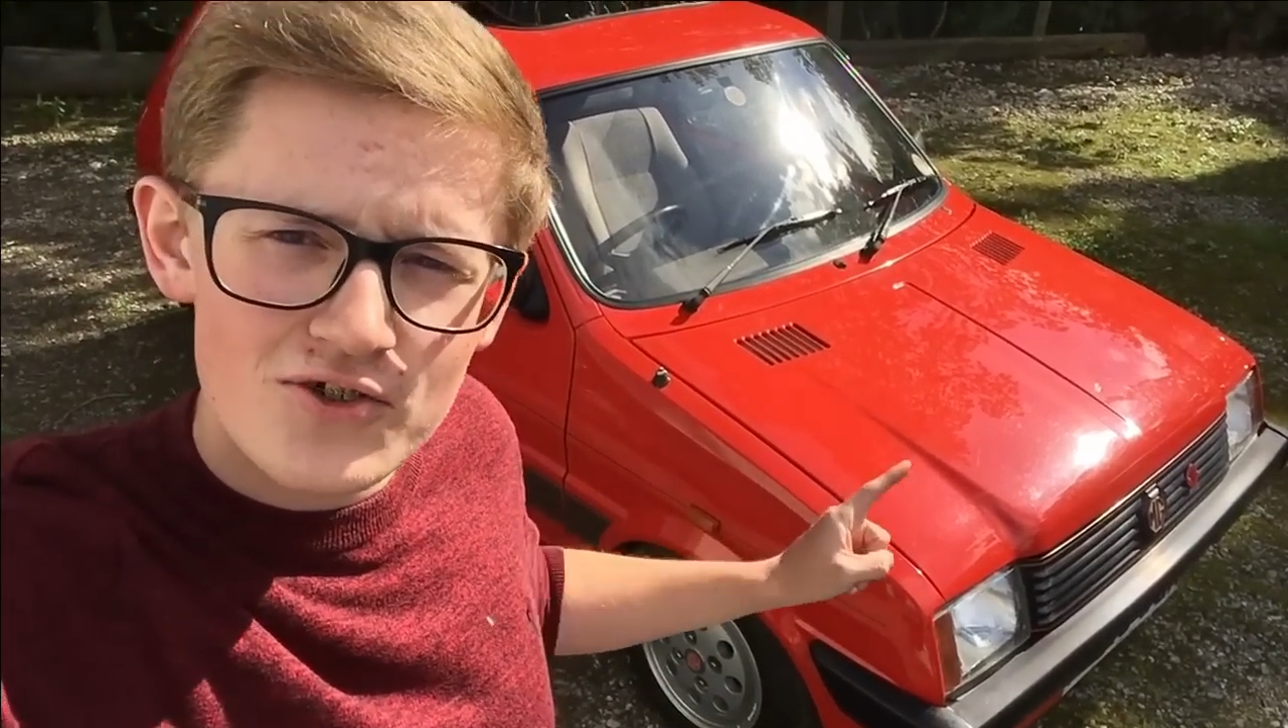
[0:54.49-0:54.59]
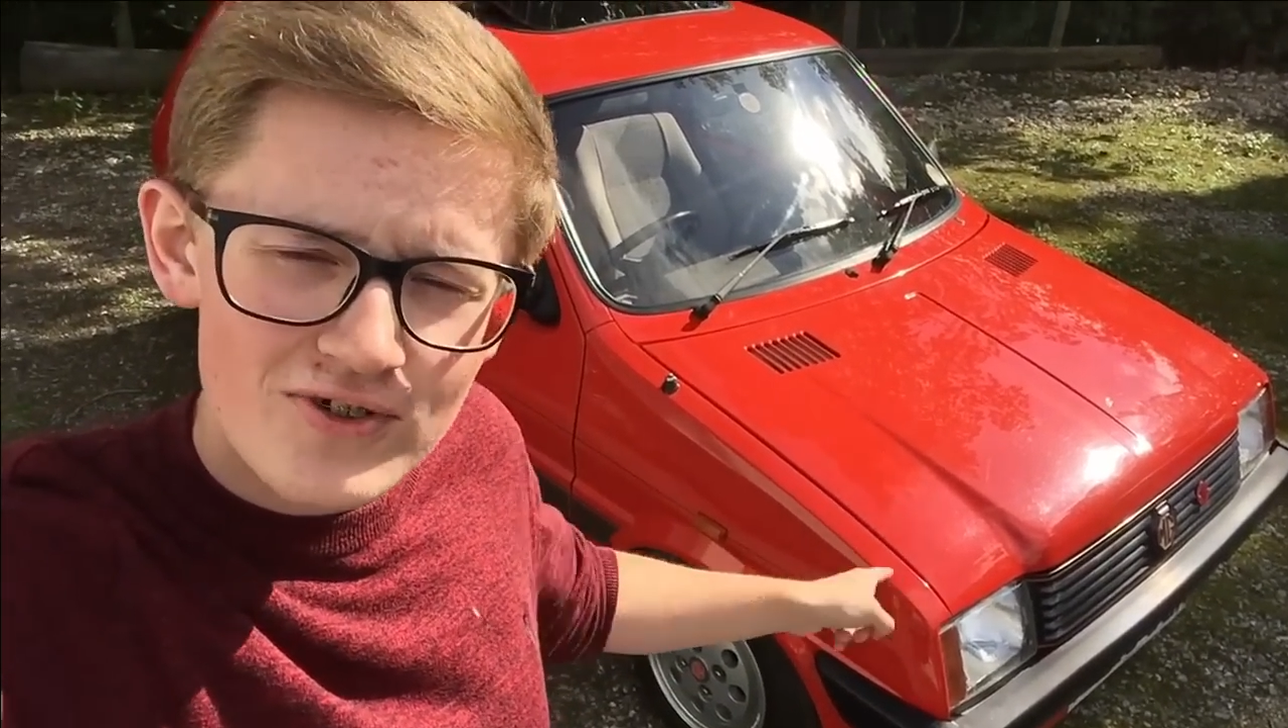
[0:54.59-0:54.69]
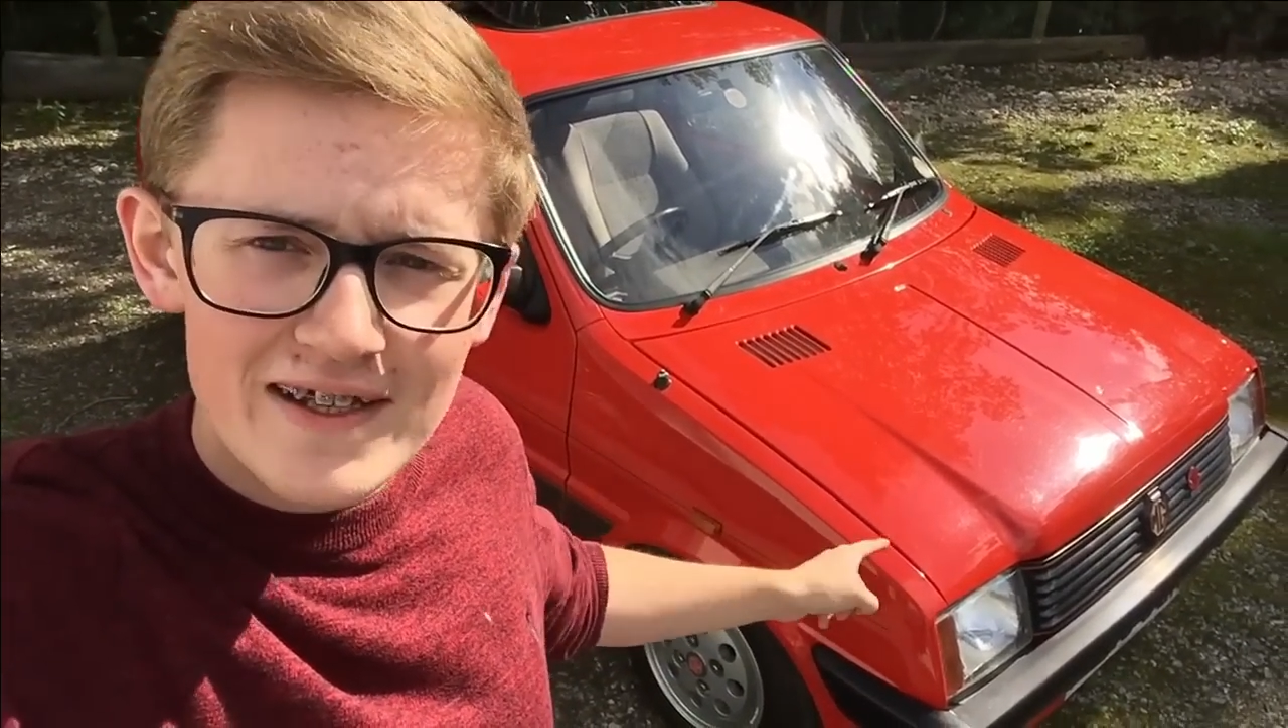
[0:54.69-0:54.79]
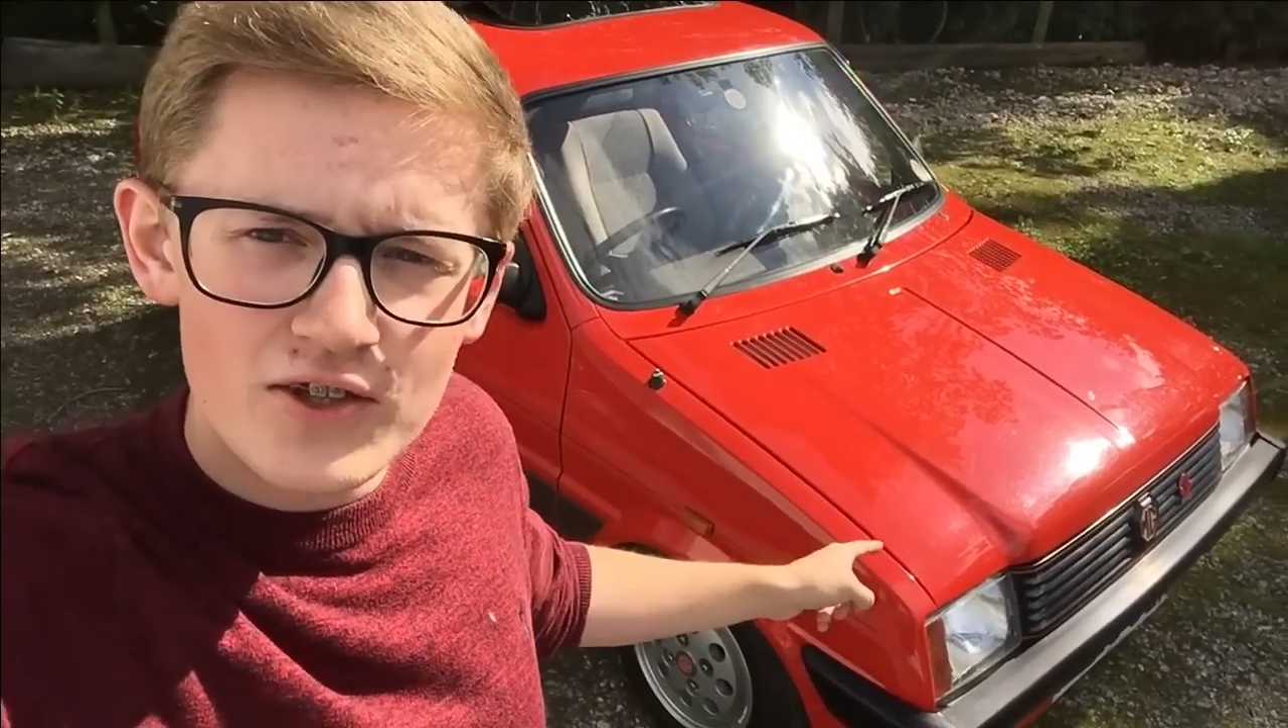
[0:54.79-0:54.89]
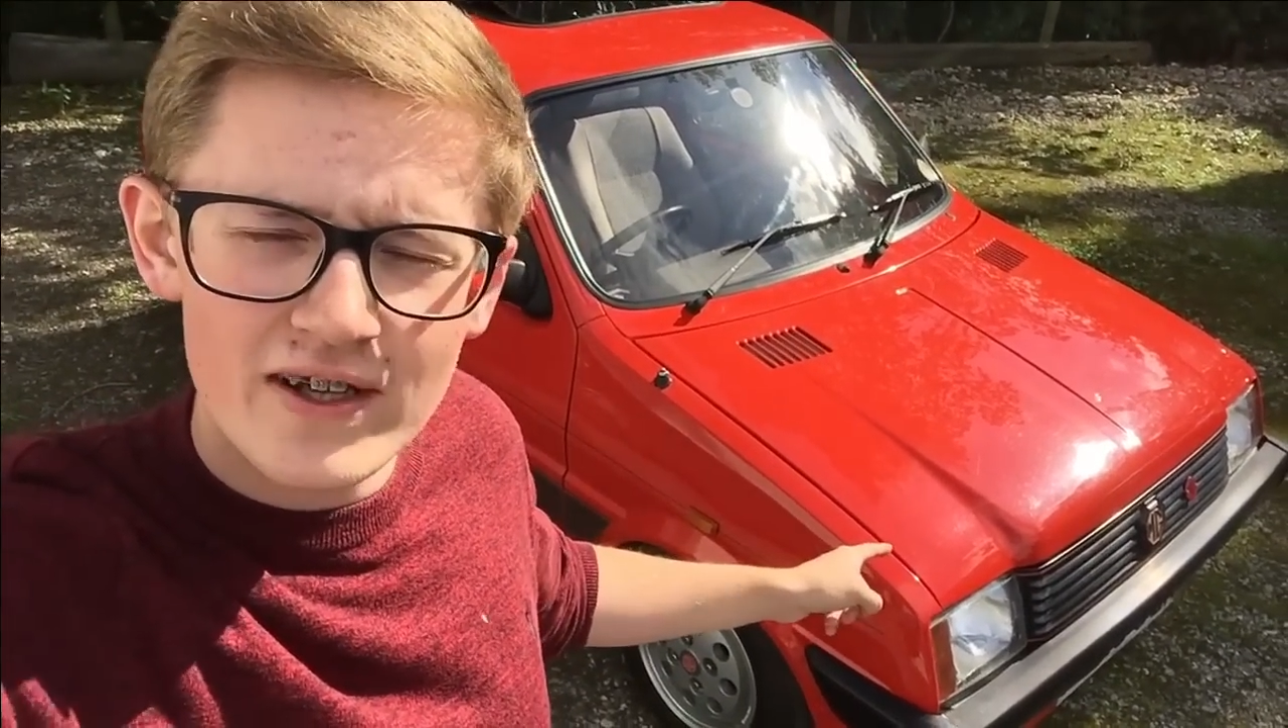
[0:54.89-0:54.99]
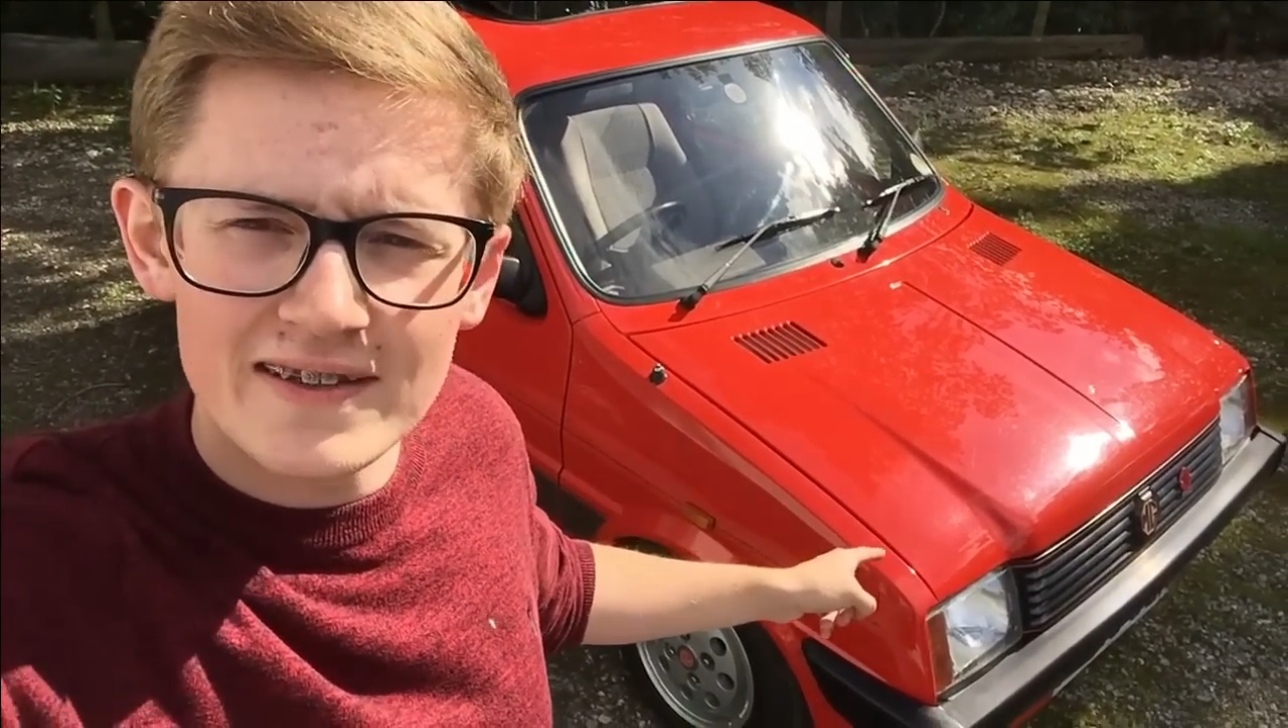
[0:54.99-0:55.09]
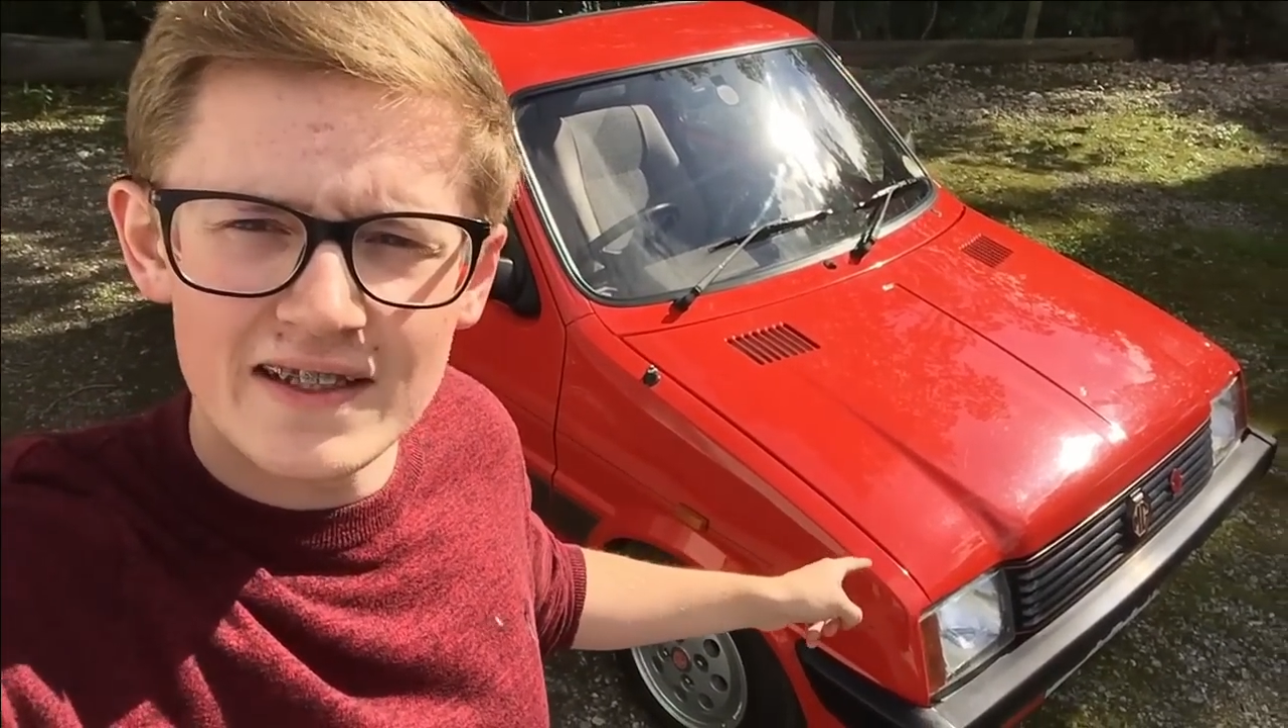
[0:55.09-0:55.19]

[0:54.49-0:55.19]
great looking